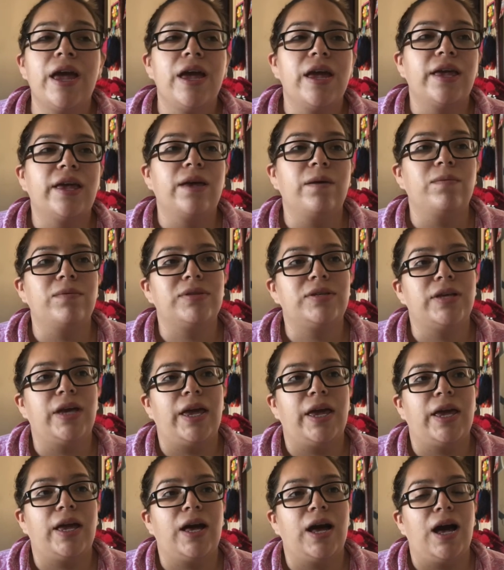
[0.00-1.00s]
He would
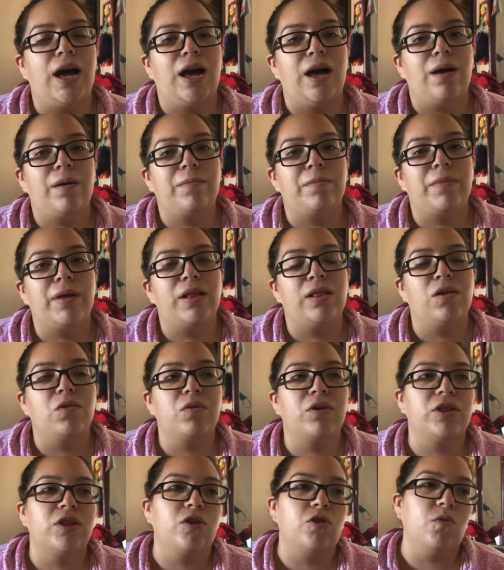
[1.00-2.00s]
take
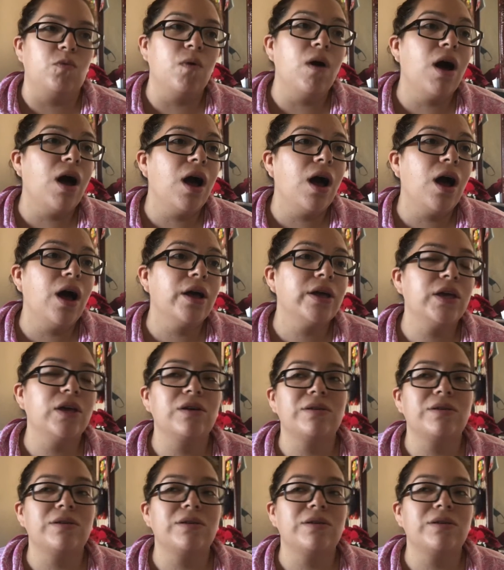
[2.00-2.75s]
Logan on a walk.